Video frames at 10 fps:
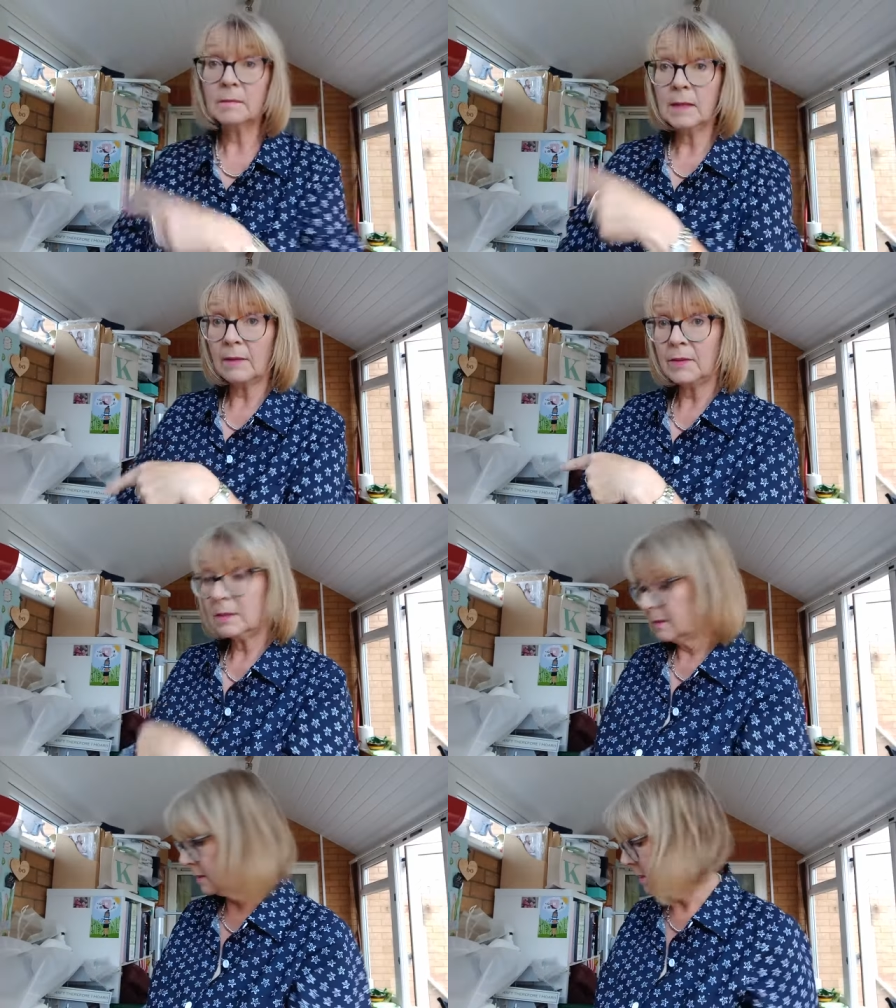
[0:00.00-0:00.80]
the
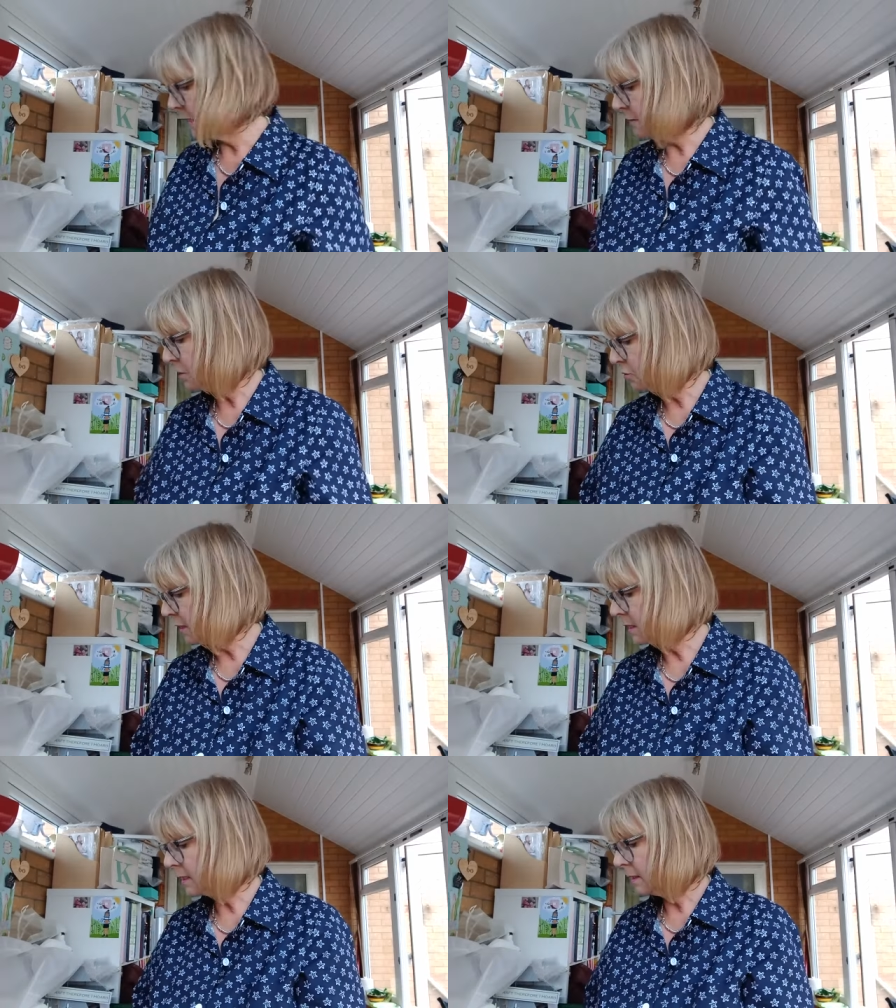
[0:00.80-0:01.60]
Avid
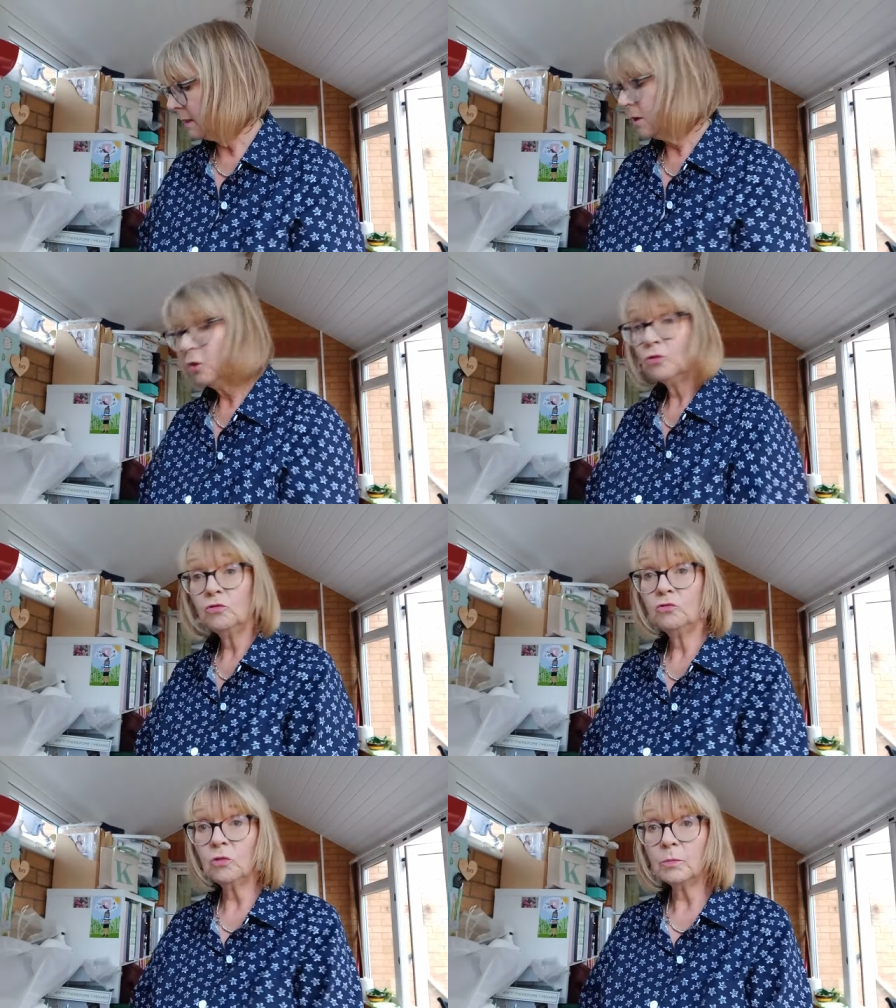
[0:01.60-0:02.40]

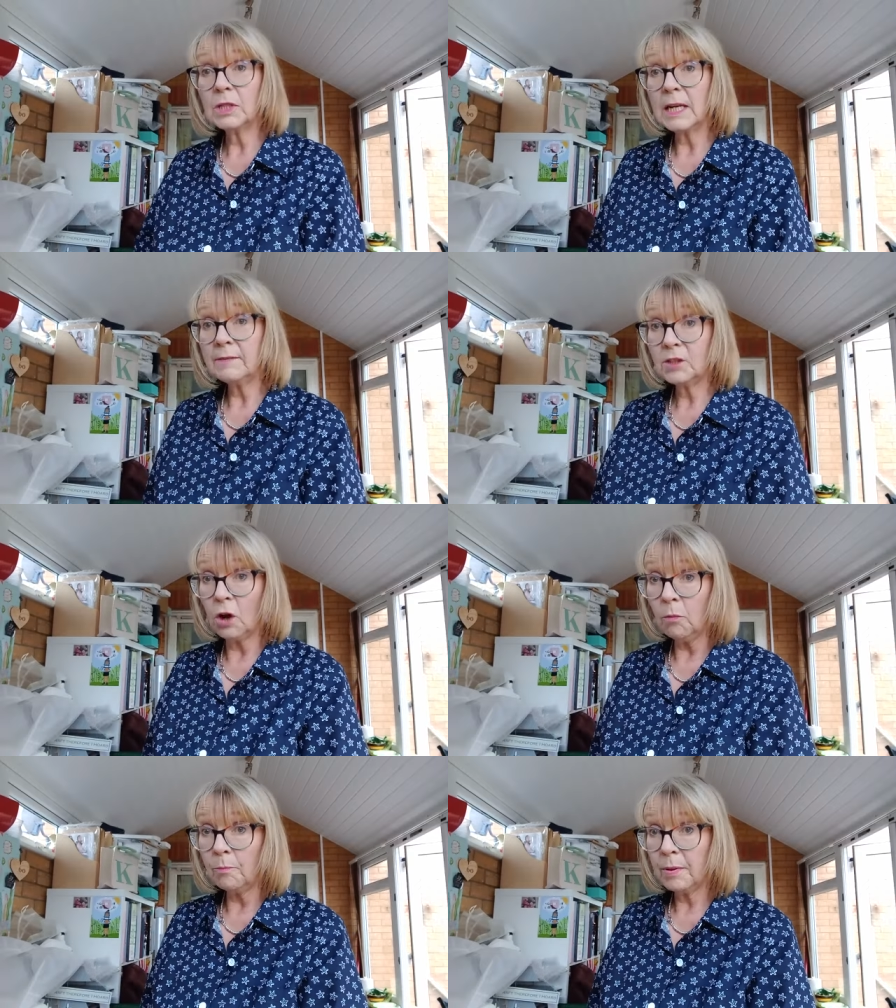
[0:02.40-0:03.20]
Seamstress drop sleeve
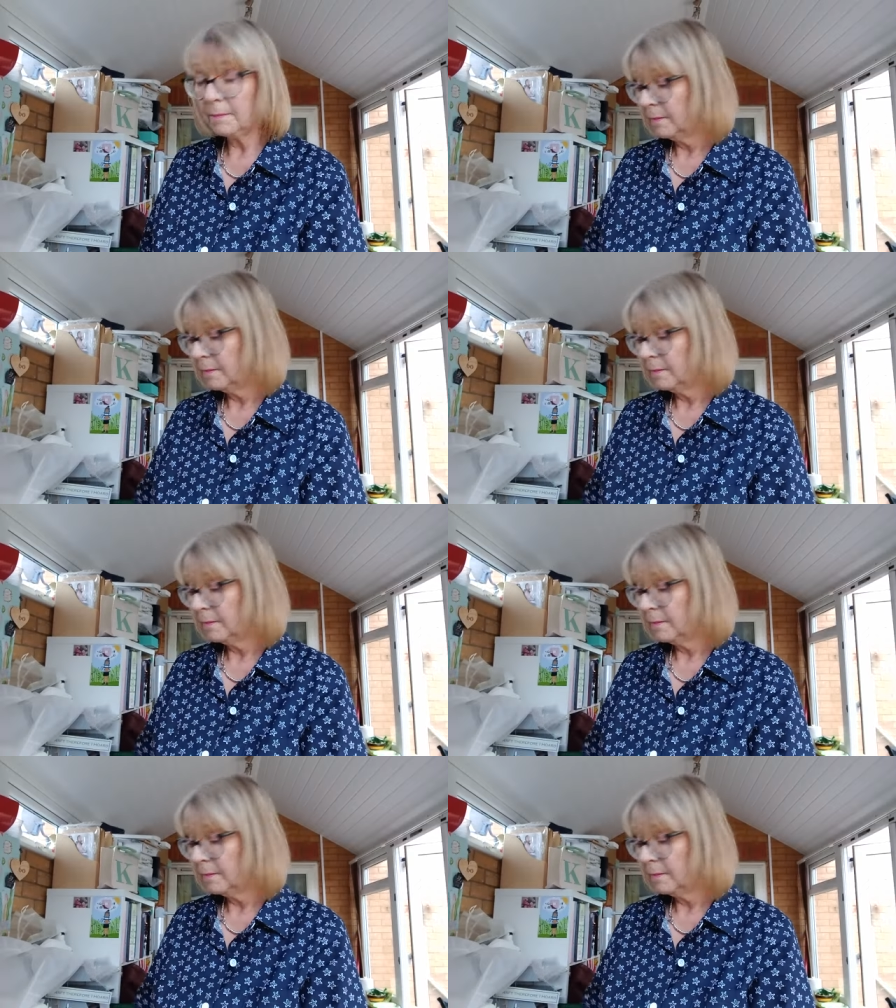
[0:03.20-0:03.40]
top